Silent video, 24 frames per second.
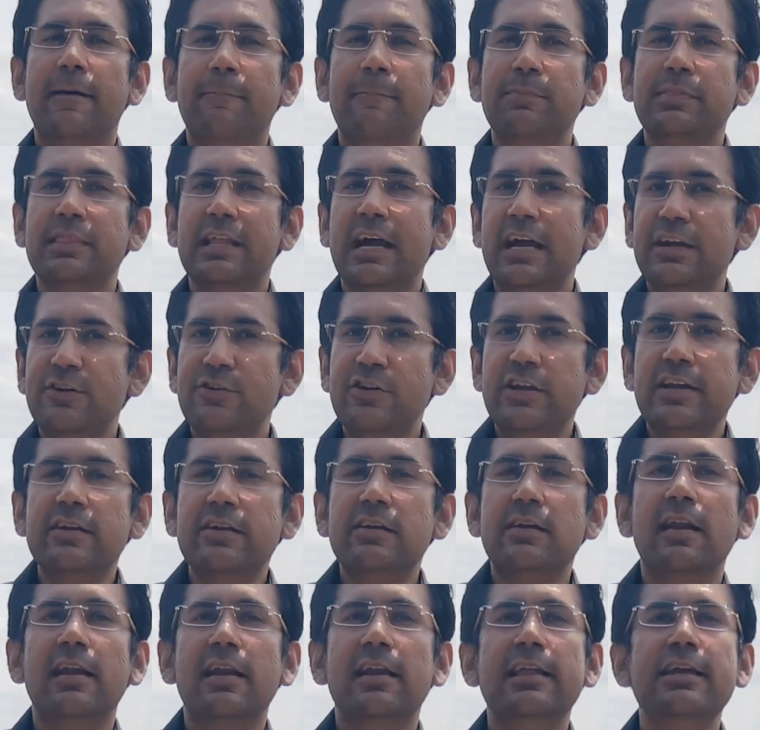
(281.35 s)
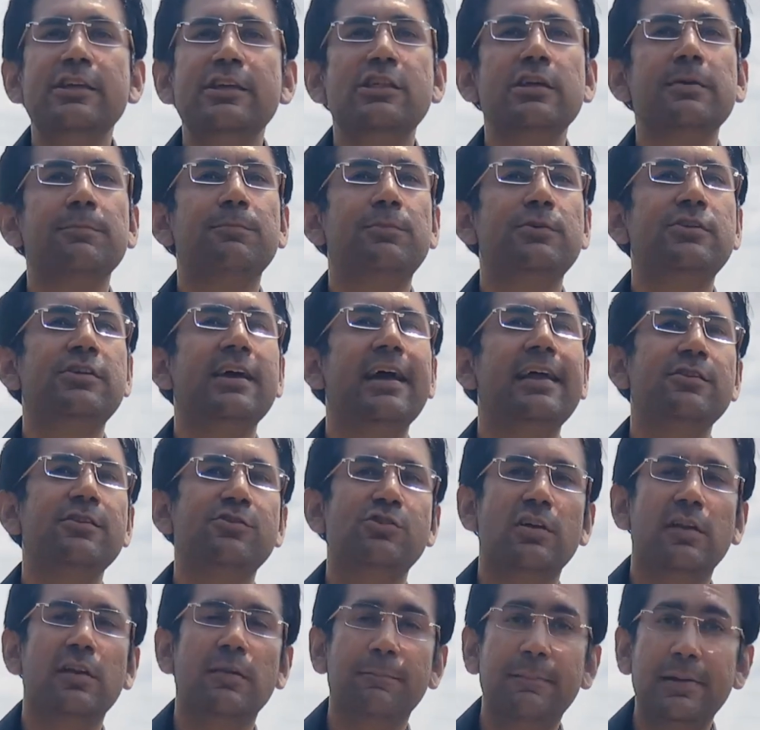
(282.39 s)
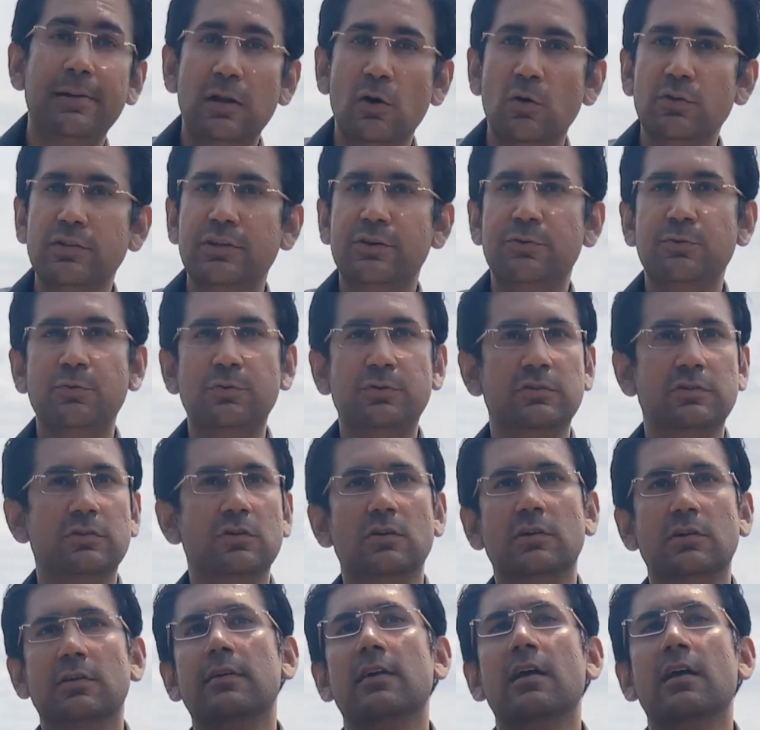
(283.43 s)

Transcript: nitrate leaching potential below the root zone.